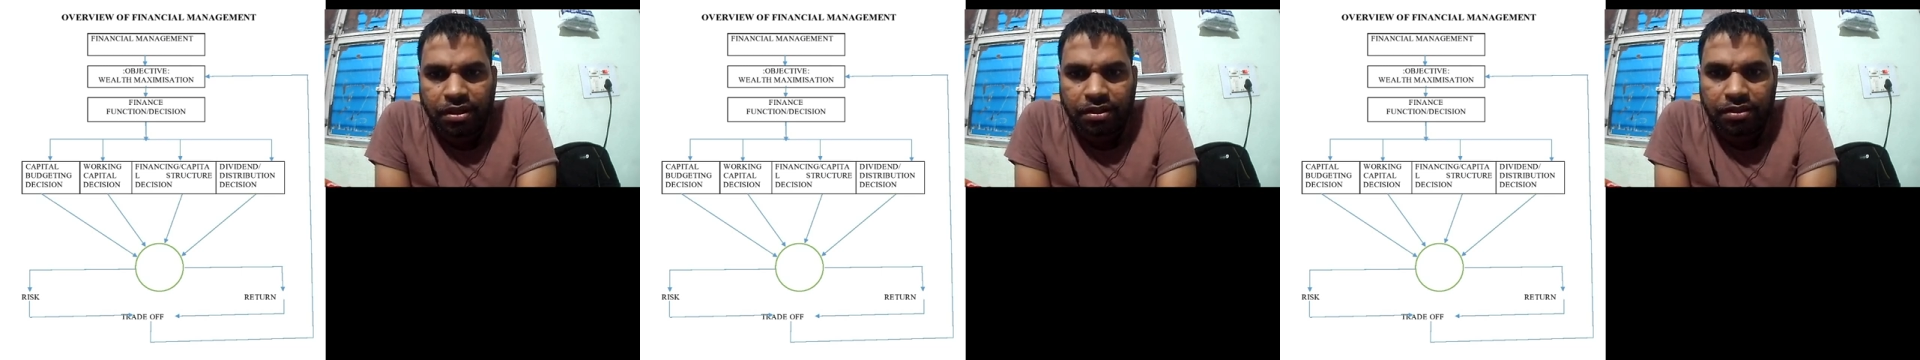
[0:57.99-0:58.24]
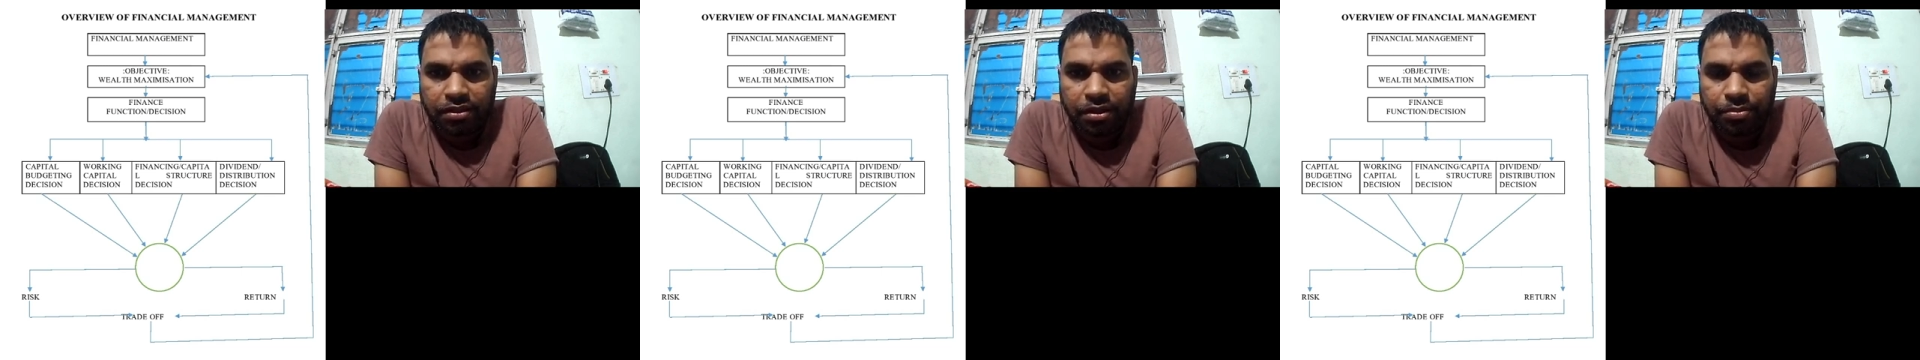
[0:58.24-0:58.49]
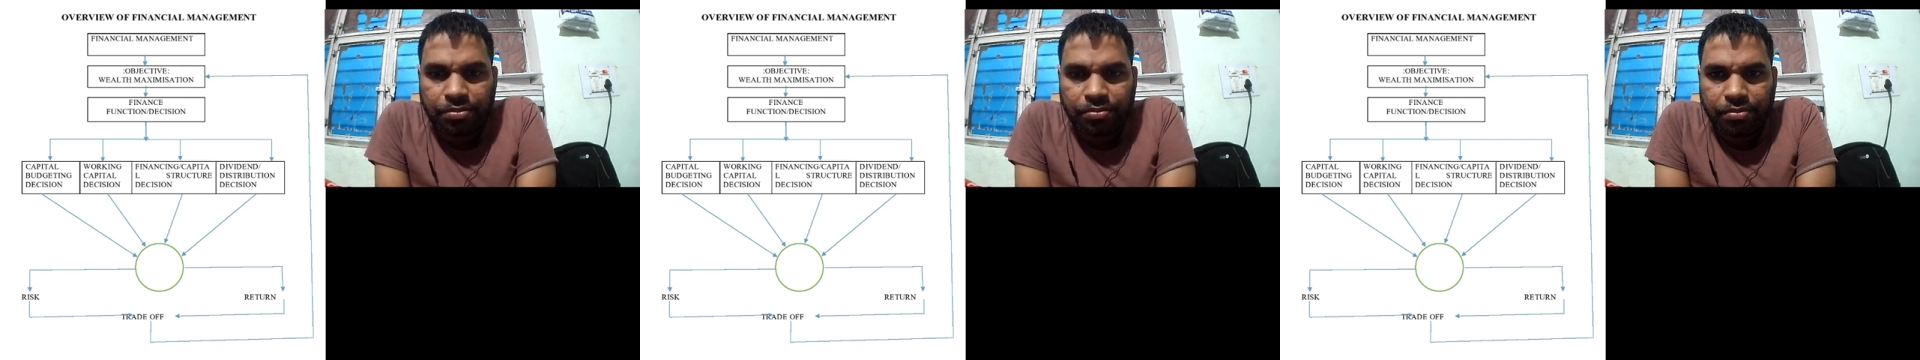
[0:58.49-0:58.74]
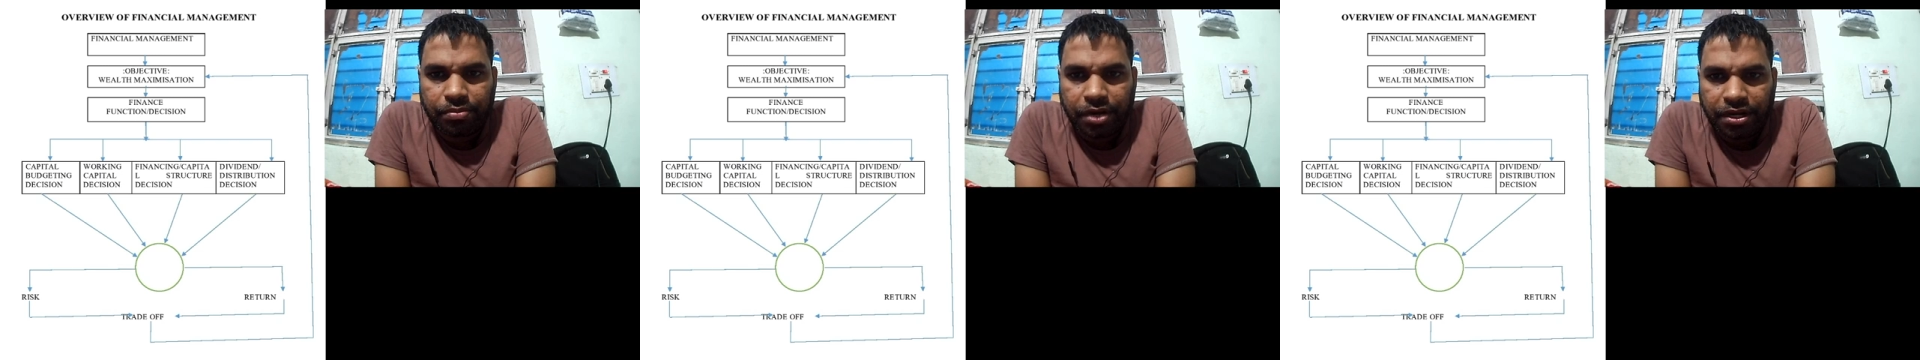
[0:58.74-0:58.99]
The
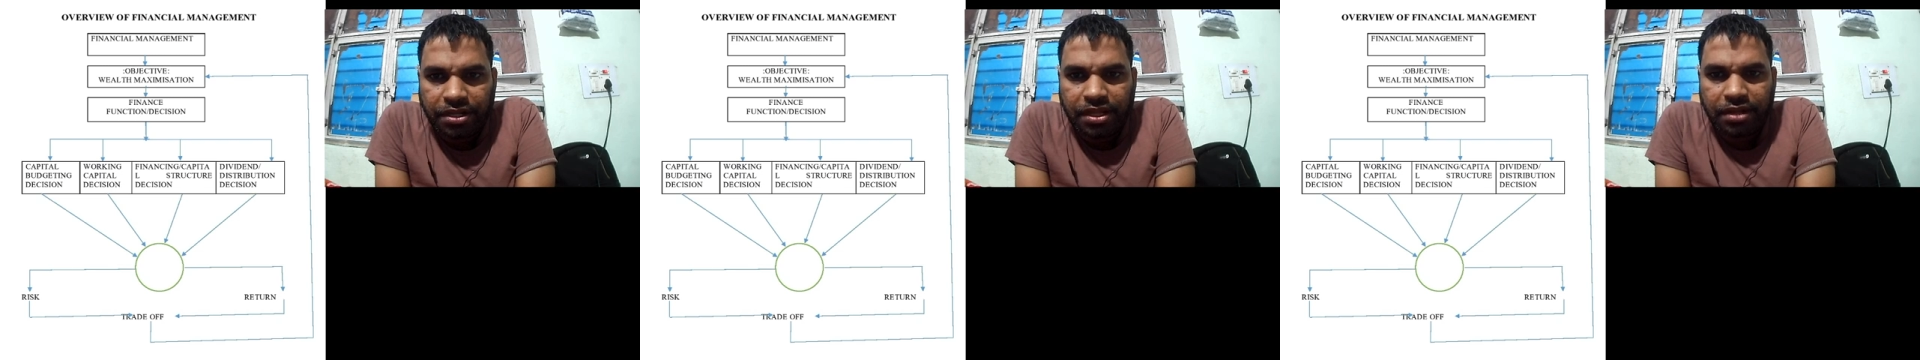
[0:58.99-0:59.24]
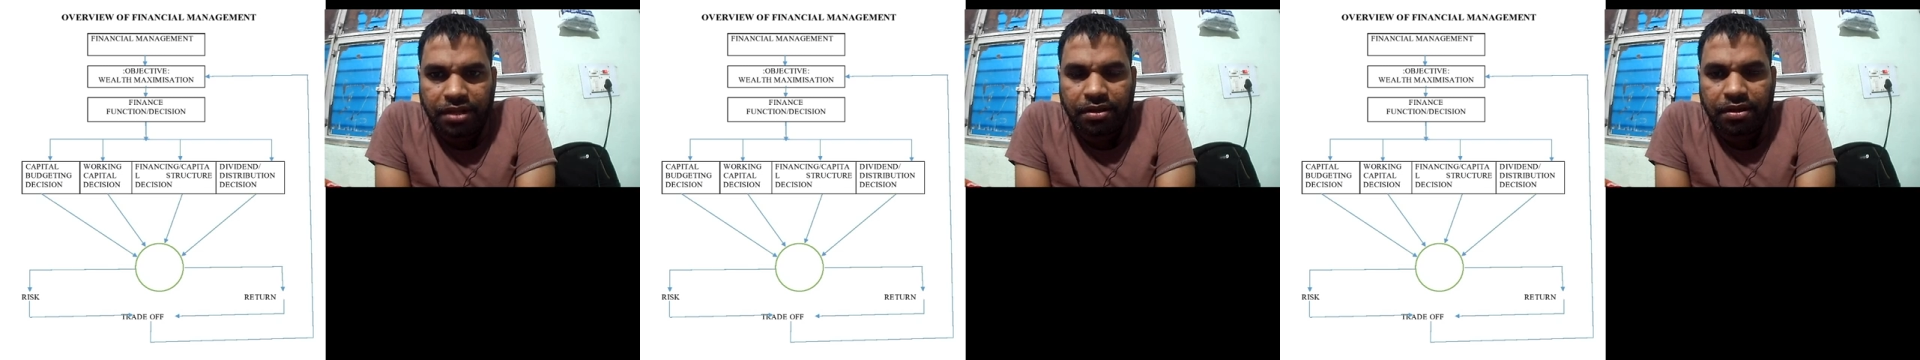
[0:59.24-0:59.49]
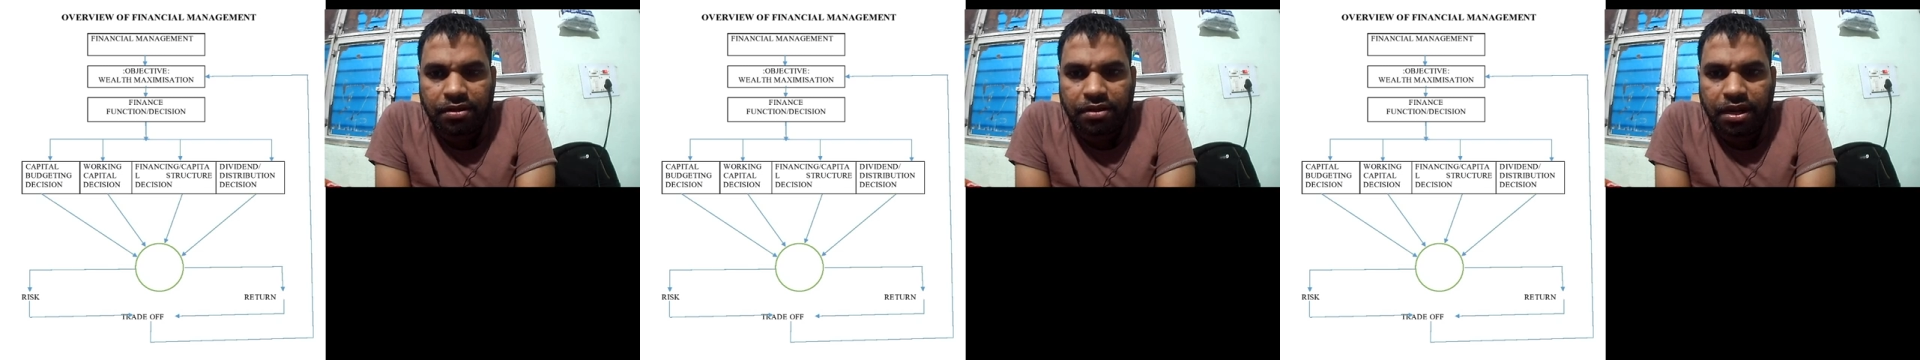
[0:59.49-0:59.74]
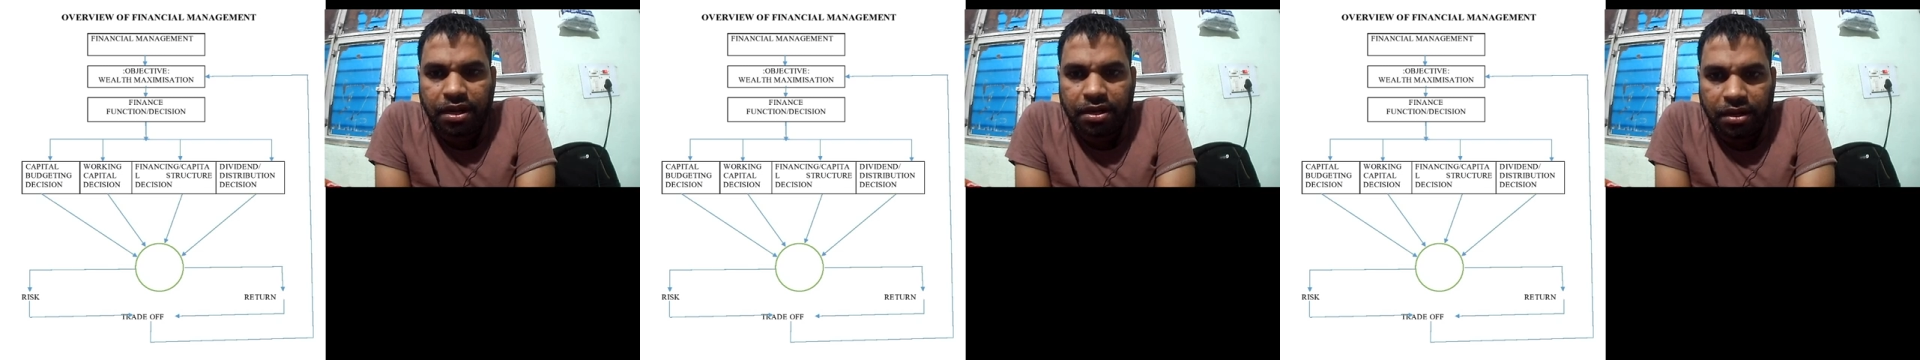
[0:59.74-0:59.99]
money that are
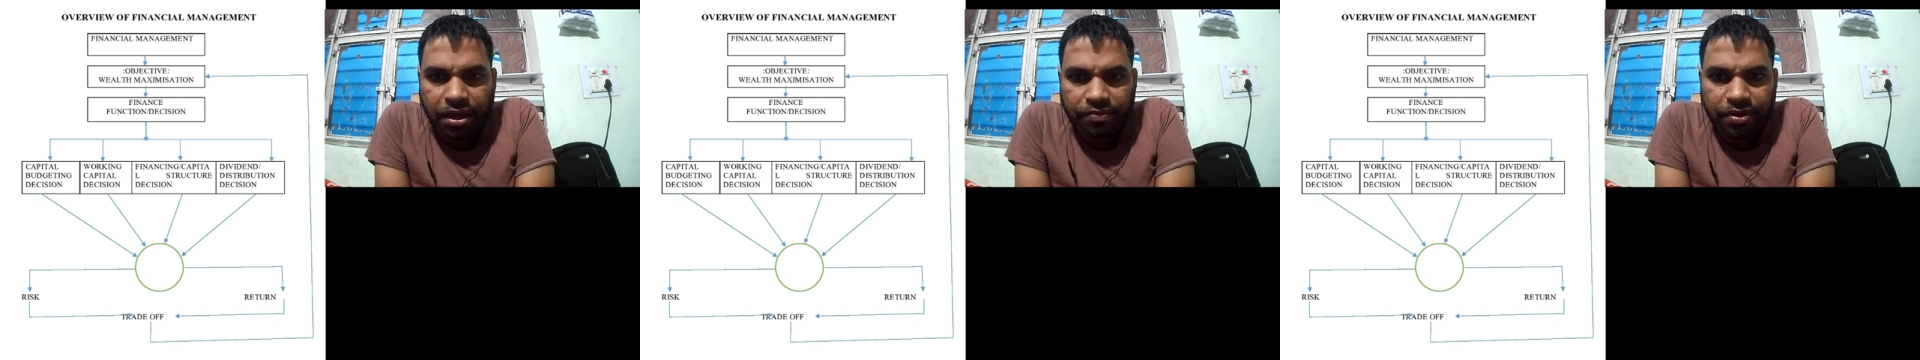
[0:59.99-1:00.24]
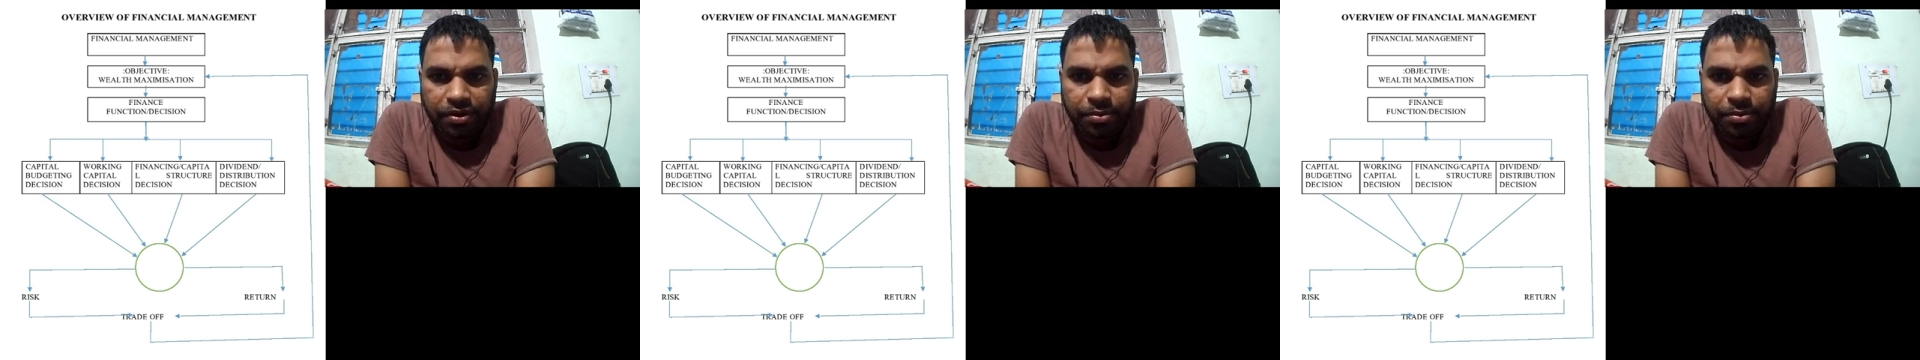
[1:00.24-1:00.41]
readily available